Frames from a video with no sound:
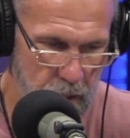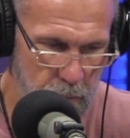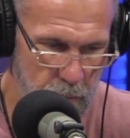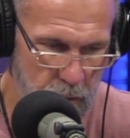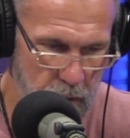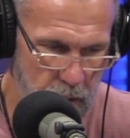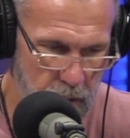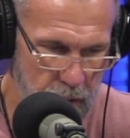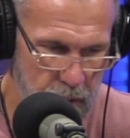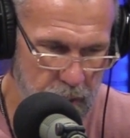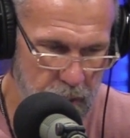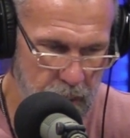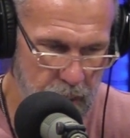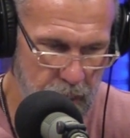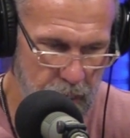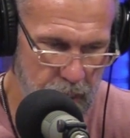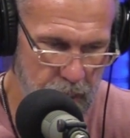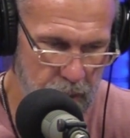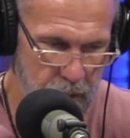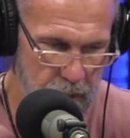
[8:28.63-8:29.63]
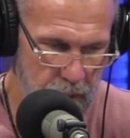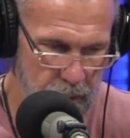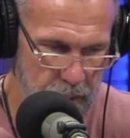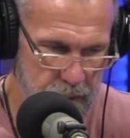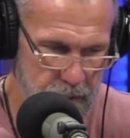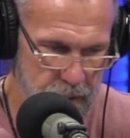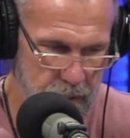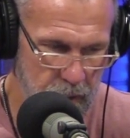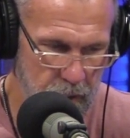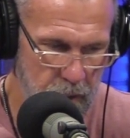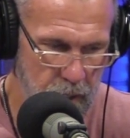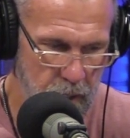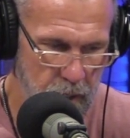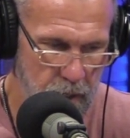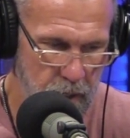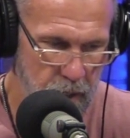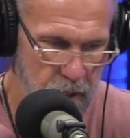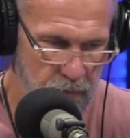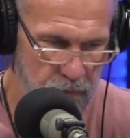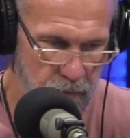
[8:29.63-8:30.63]
applying, analyzing
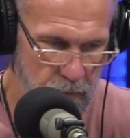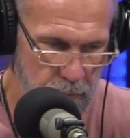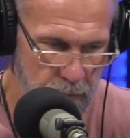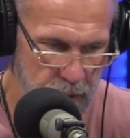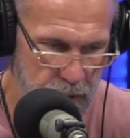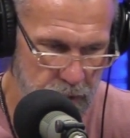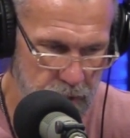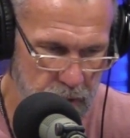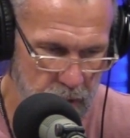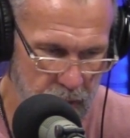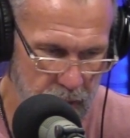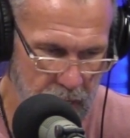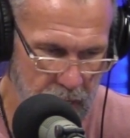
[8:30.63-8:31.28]
information